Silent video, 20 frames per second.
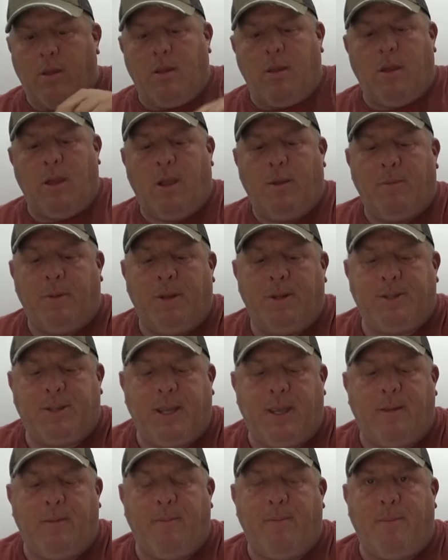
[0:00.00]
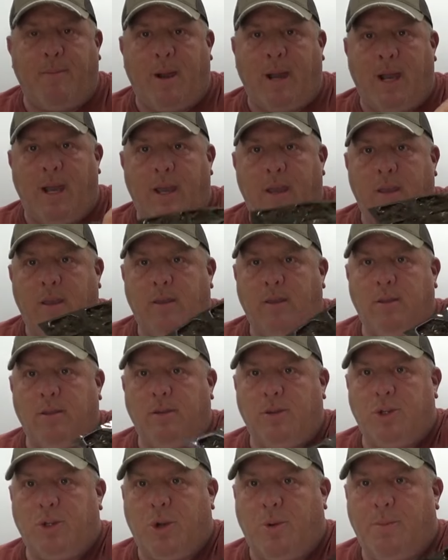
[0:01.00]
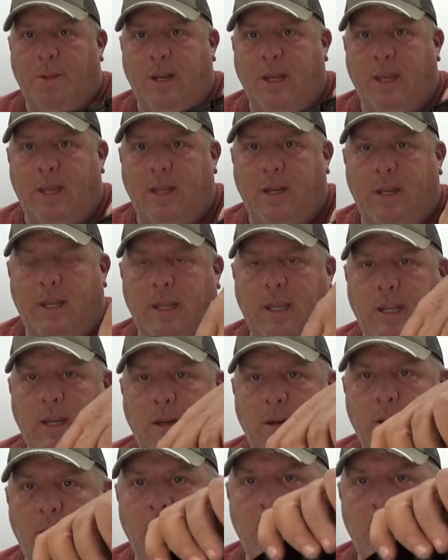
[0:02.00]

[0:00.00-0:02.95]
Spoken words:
I'm going to take my germinating